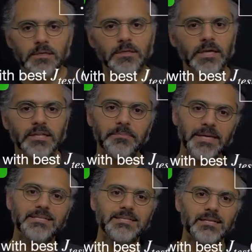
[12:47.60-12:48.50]
It
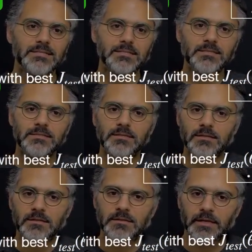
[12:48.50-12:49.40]
makes sense
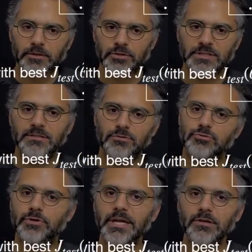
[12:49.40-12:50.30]
that you
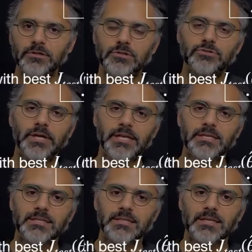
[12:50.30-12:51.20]
train on the training
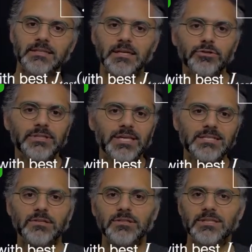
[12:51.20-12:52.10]
set and then you test
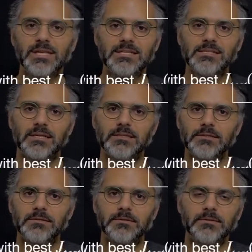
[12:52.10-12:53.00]
on the test set.
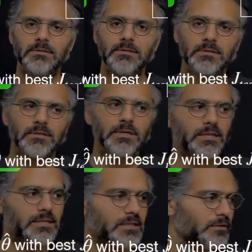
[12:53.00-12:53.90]

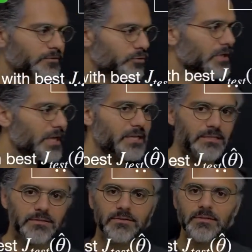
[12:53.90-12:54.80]
And then if you like
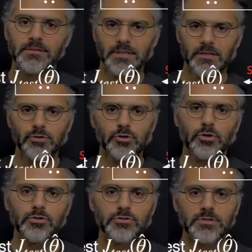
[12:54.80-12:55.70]
it, then you're
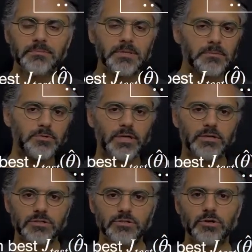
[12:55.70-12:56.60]
close to the minimum. You can
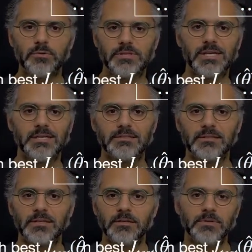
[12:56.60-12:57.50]
just go with that.
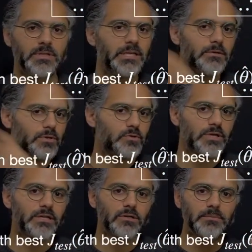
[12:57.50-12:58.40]
But here we're
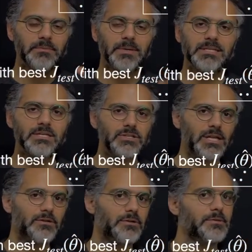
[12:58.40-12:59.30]
running an optimization
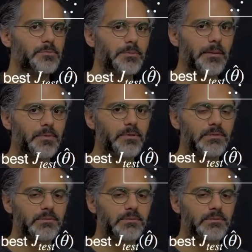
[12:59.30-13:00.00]
algorithm, remember.